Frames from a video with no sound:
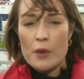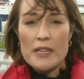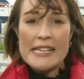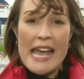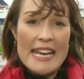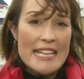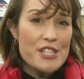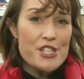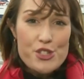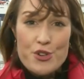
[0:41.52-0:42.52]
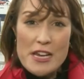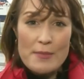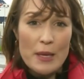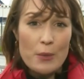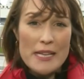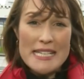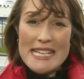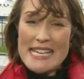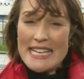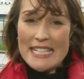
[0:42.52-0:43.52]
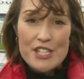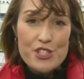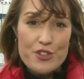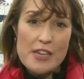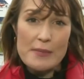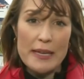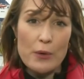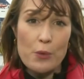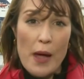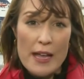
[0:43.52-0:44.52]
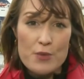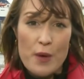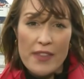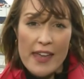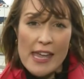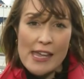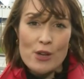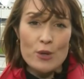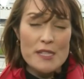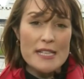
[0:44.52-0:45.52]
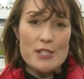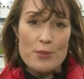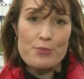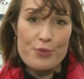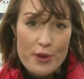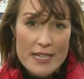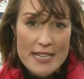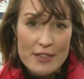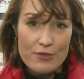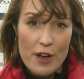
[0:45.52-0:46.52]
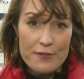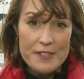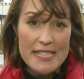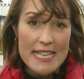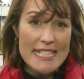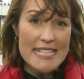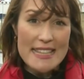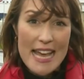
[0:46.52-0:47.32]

Well, again, extremely windy, extremely wet weather here, causing some pretty rough seas.